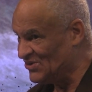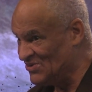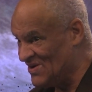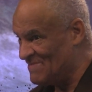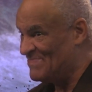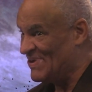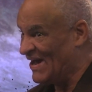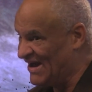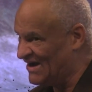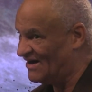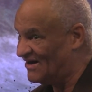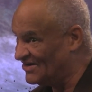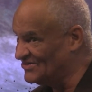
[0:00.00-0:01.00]
to pay
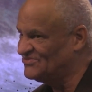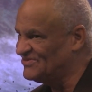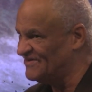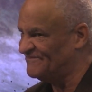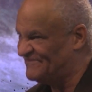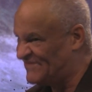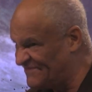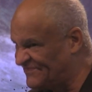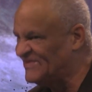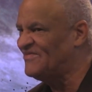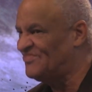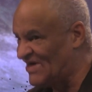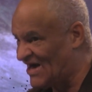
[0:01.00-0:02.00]

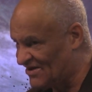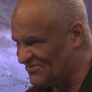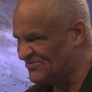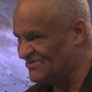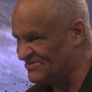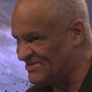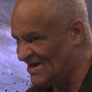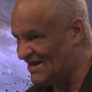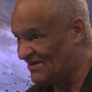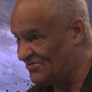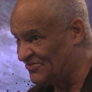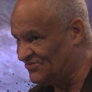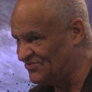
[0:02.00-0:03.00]

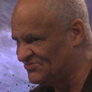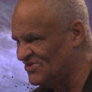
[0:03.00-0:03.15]
$150,000